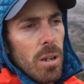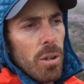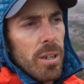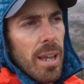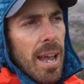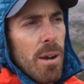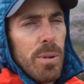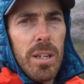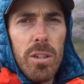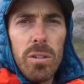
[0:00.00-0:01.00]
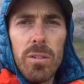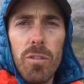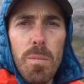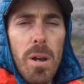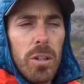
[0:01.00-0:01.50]
look at how we can use it
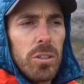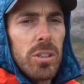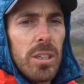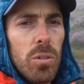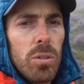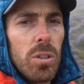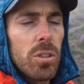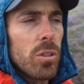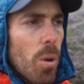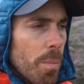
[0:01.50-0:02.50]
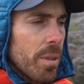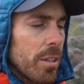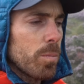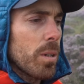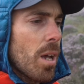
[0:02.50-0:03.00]
for emergencies or to stop
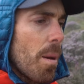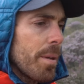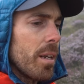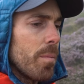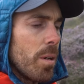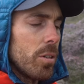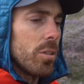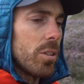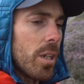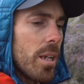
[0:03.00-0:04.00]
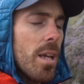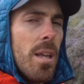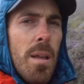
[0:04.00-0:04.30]
things becoming an emergency.